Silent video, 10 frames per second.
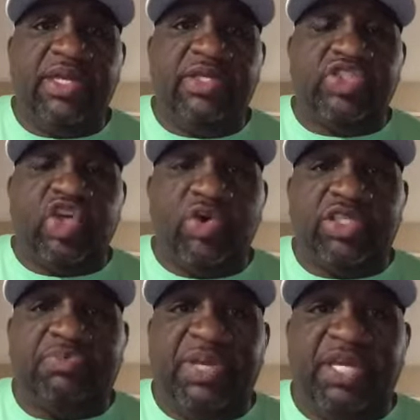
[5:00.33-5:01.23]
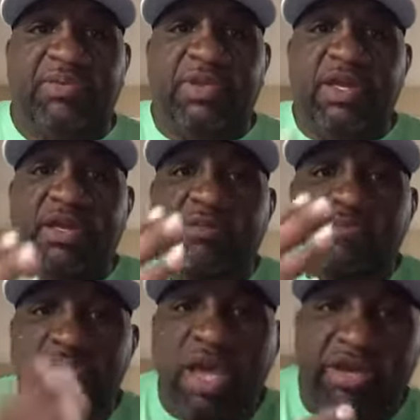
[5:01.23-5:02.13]
so to speak,
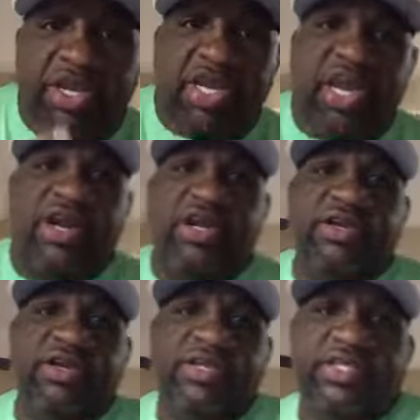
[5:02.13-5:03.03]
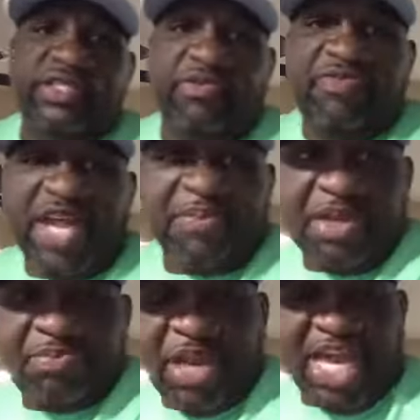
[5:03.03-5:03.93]
millionaire
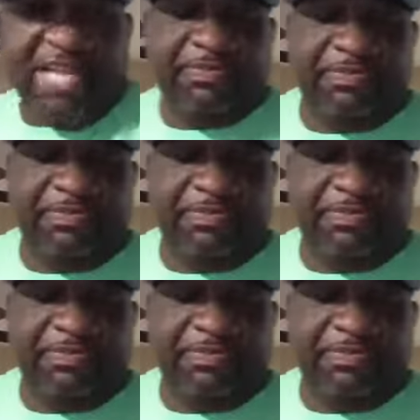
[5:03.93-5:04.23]
developing plan.